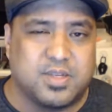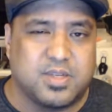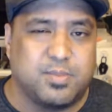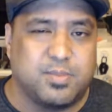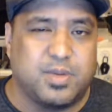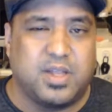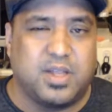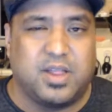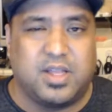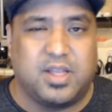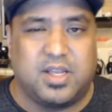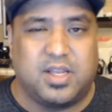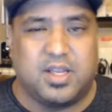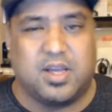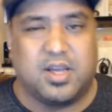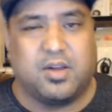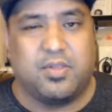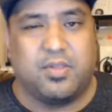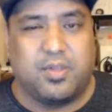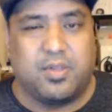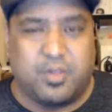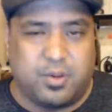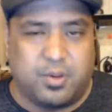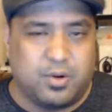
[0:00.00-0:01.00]
somebody leaked
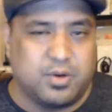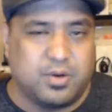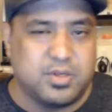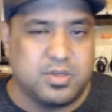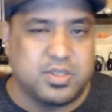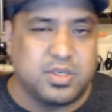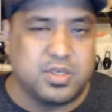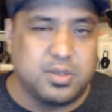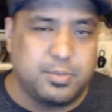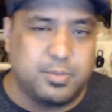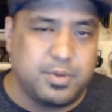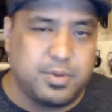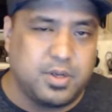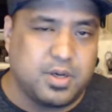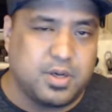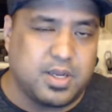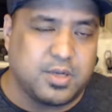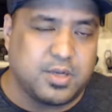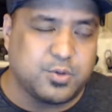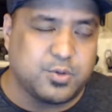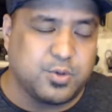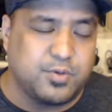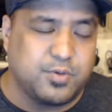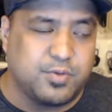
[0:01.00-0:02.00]
out that there is going to be an
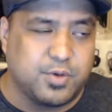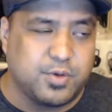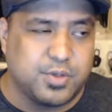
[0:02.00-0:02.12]
Android